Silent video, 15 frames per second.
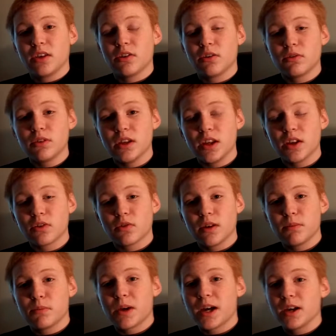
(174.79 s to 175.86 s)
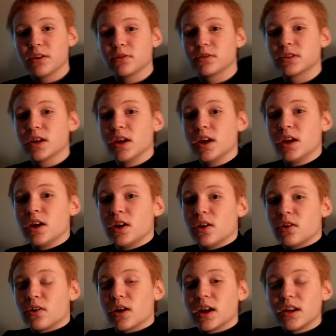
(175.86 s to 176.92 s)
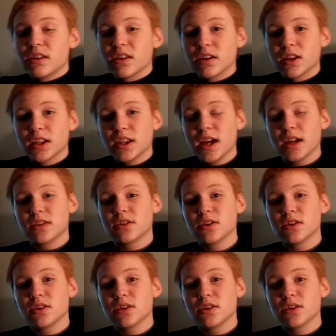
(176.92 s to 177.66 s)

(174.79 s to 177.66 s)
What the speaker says: you don't need a great BIOS or anything like that.